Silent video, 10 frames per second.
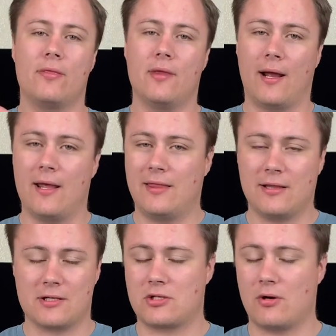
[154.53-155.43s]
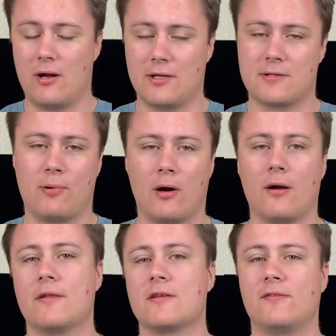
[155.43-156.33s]
I think the strongest part
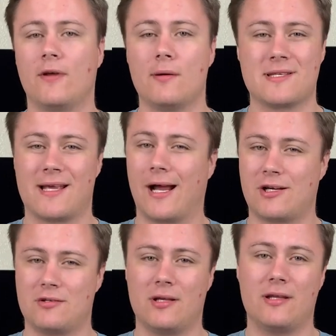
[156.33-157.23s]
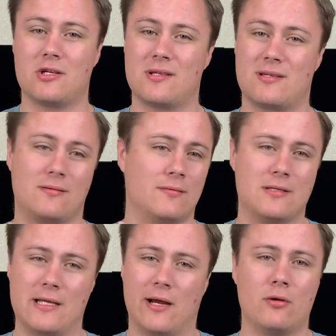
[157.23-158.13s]
of this film is actually just
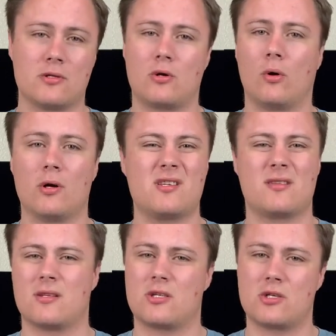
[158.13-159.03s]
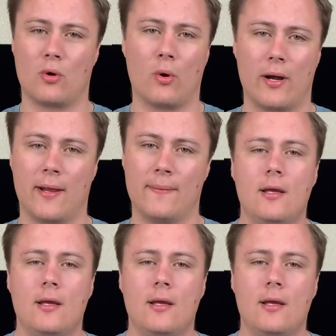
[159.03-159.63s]
down to its core, just the story.